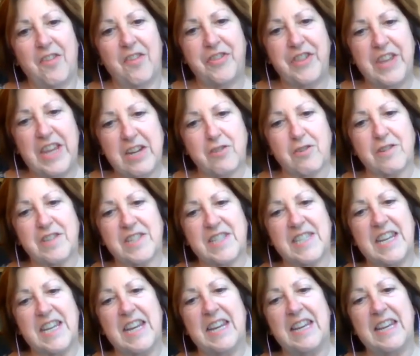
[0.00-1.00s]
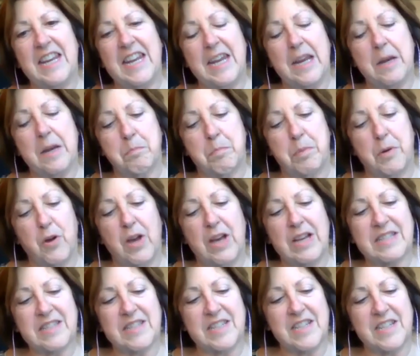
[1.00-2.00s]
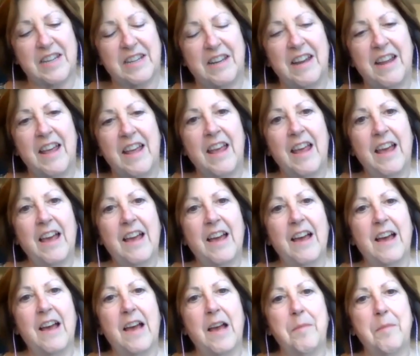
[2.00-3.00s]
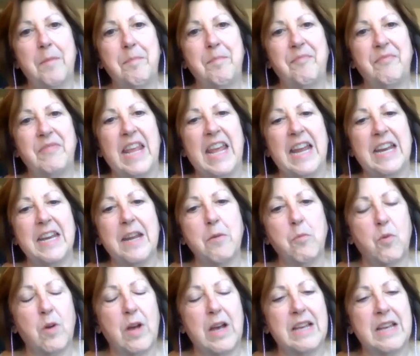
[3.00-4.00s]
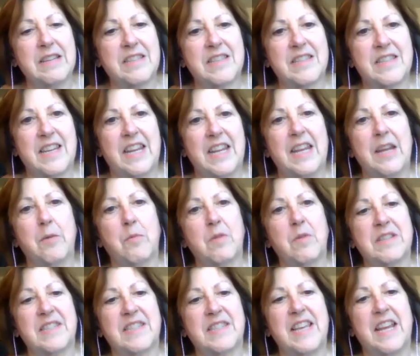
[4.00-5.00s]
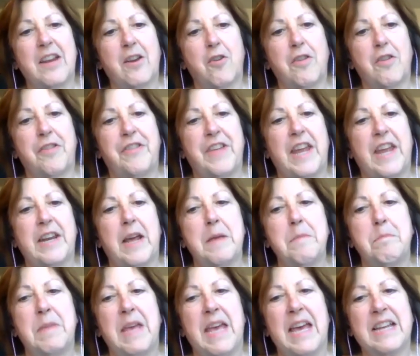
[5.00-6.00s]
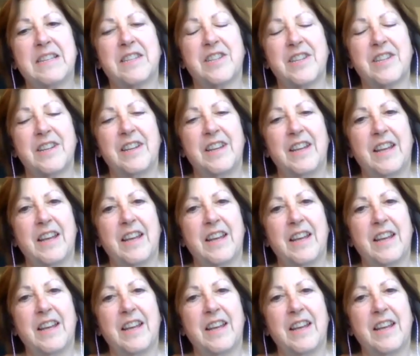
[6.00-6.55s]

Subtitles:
theater scene in Boston. And it was there that I met